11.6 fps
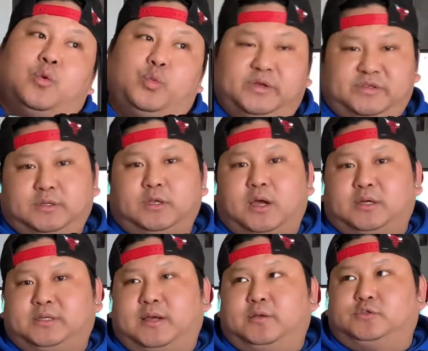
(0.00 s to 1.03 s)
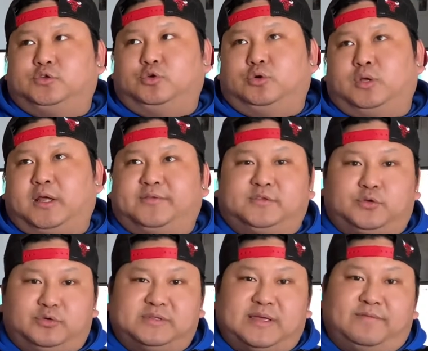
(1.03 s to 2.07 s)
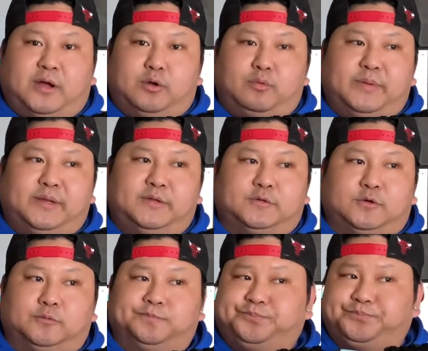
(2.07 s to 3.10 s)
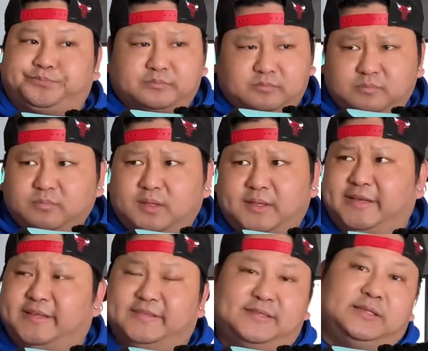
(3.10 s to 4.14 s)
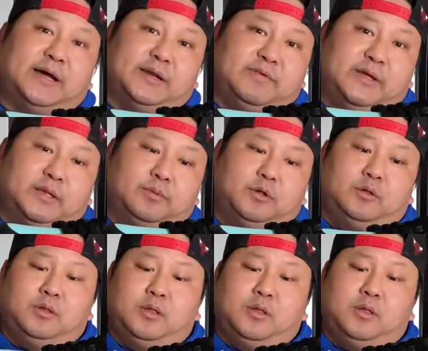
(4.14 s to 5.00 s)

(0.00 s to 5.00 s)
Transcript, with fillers: We are still in lockdown, so a lot of stores have not opened. So, it is still not available.